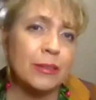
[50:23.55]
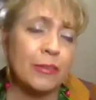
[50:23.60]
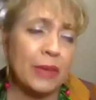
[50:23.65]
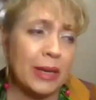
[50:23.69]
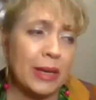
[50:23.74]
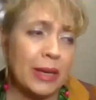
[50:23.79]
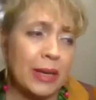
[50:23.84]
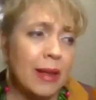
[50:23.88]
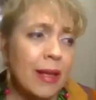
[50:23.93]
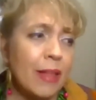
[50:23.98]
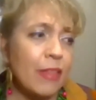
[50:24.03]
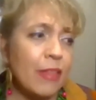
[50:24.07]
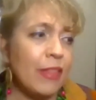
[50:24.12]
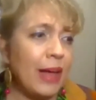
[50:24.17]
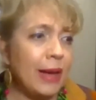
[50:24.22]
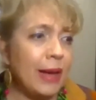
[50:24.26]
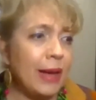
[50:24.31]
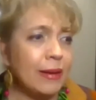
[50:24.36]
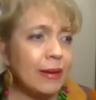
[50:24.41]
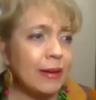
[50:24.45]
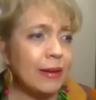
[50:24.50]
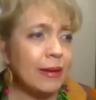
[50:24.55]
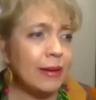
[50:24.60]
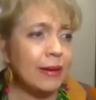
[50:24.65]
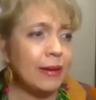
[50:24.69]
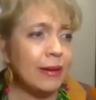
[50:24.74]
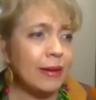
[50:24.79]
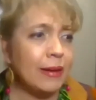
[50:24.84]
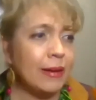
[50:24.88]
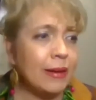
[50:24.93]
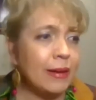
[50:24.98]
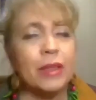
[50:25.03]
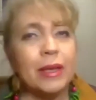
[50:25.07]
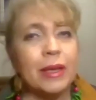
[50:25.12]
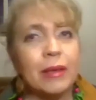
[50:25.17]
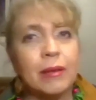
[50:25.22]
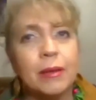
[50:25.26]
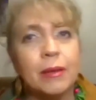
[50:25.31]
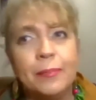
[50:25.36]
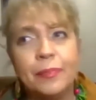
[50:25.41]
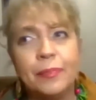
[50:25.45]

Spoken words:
And that is where I think